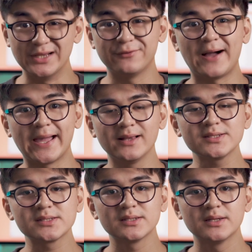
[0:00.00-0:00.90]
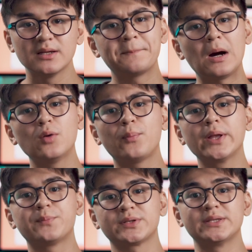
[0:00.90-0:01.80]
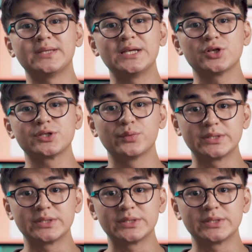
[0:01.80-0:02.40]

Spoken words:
real files, PowerPoint presentations